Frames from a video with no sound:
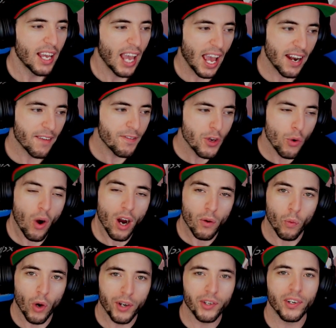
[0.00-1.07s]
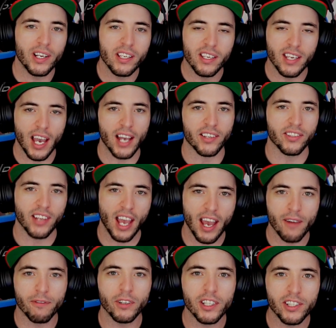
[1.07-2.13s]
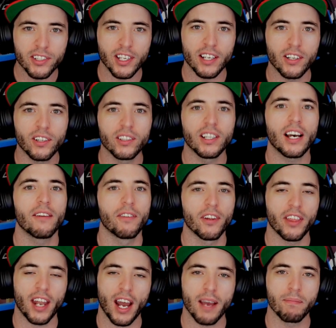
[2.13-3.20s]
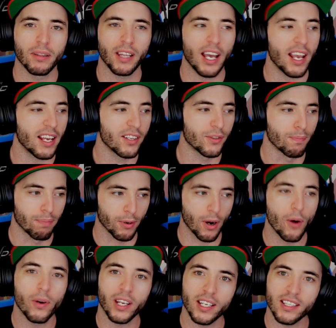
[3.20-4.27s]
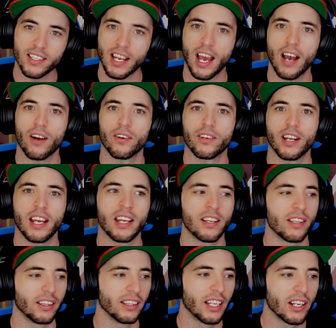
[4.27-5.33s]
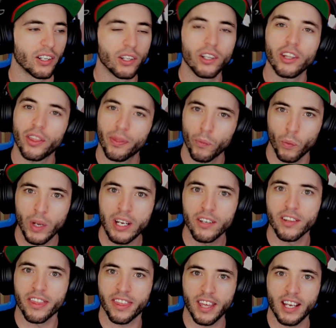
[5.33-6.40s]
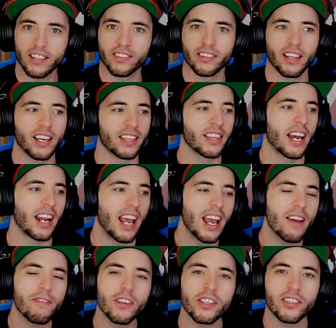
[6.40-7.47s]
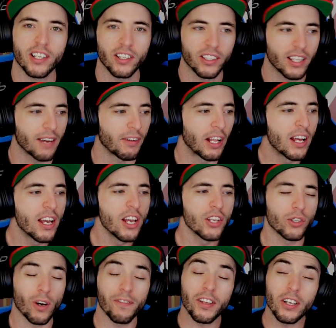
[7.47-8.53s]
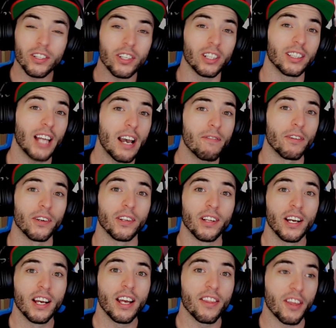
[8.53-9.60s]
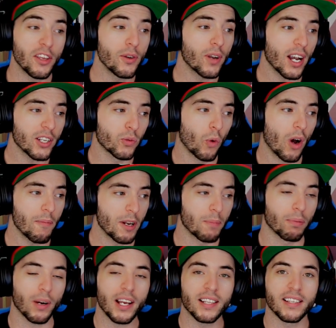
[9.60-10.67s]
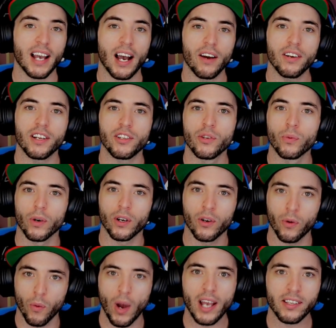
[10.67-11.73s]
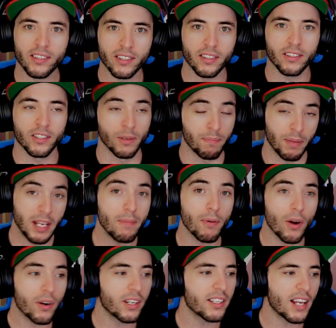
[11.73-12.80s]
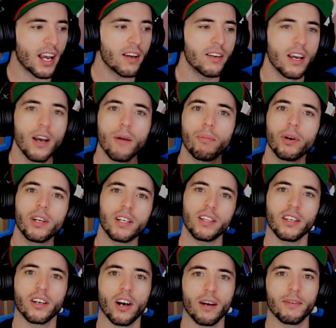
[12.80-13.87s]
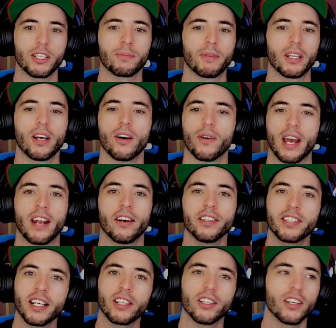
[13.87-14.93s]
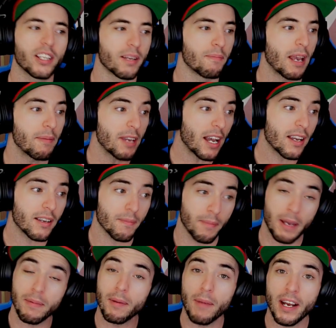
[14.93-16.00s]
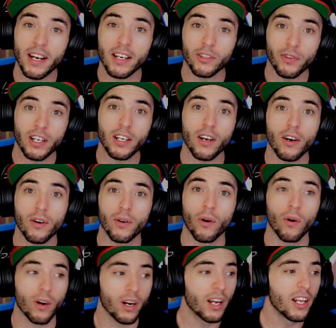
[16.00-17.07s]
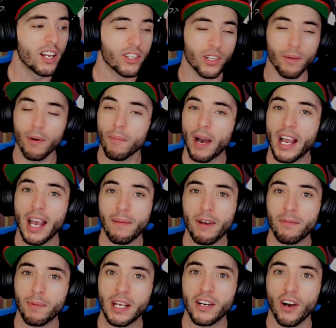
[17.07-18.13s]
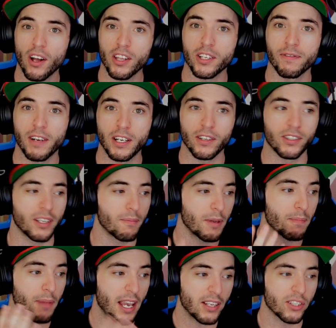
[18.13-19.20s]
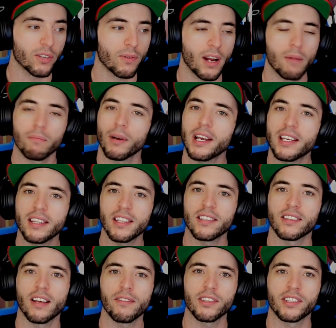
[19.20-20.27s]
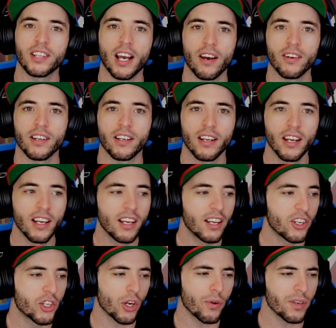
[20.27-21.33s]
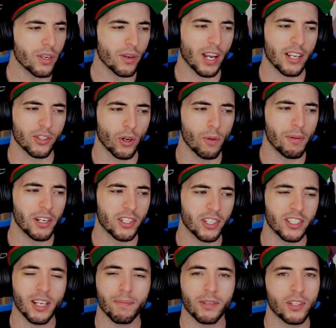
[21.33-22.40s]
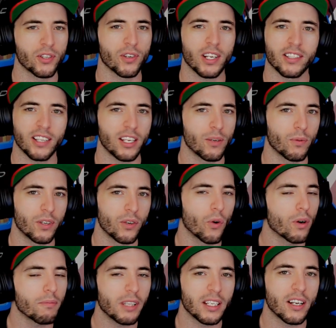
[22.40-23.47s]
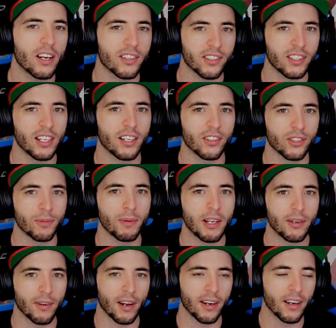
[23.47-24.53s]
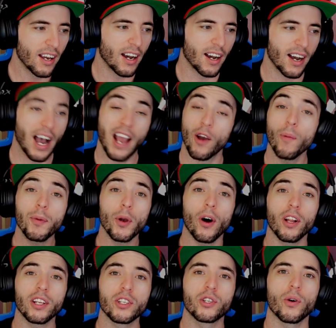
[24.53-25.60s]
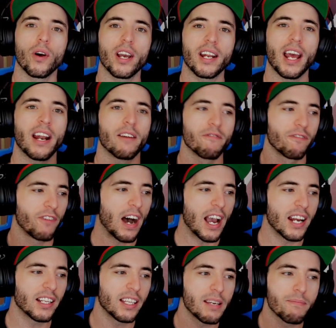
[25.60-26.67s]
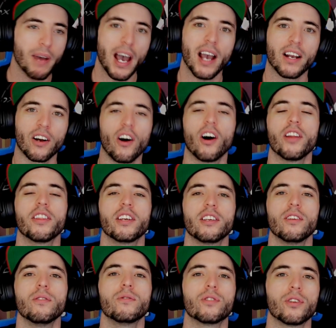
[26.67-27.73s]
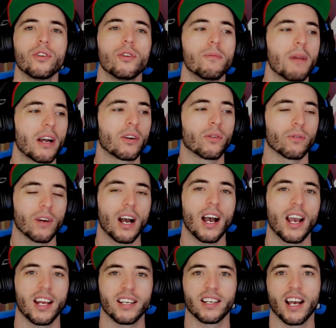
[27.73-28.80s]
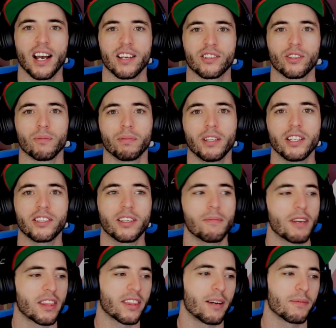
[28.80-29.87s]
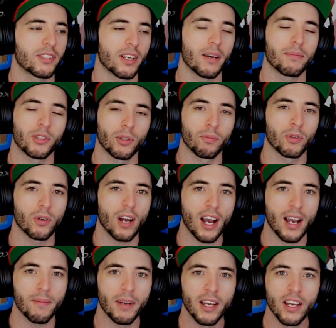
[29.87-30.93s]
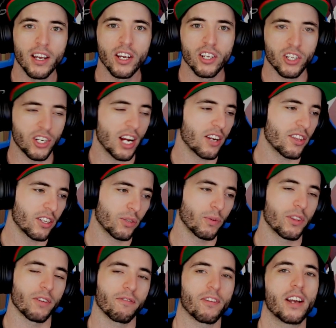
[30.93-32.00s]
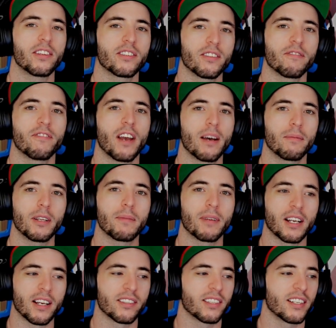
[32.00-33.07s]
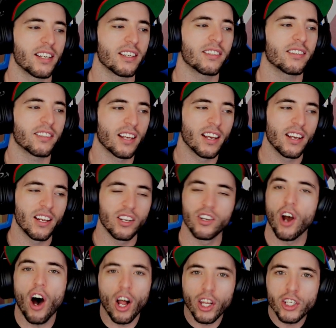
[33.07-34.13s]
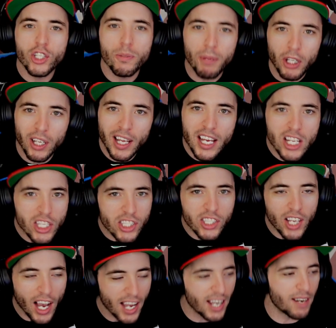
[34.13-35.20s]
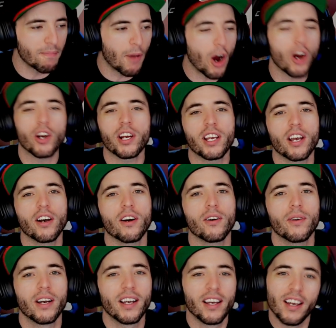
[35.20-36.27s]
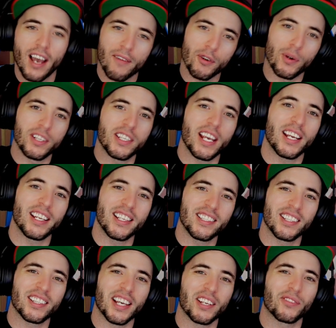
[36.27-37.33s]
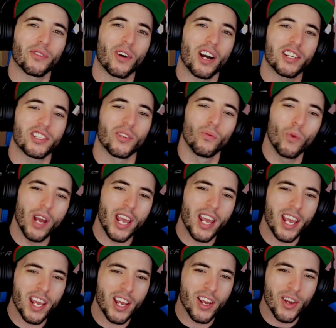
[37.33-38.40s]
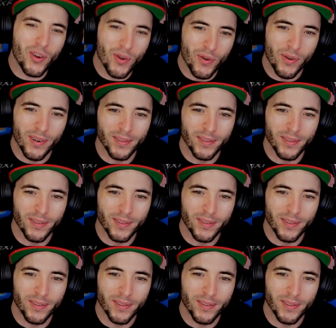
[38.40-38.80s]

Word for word: And if you are wondering, yes, every single level that I play is broken down in little weird things like that. Every single level. So if there's a level that you guys want me to break down and you request to be broken down, put it in the comments below and I'll take a look and maybe I maybe my next video or some of my MFP knowledge videos can be based around breaking these levels down and showing you guys a whole bunch of tips and tricks that you would normally not see in a speed run. Uh, I hope you all enjoyed, and I'm finally back on the YouTube grind, guys. So please give me a thumbs up, subscribe, share this with your friends and family because it is knowledgeable insight Mario. Everyone take it easy. Thanks for watching. Woo!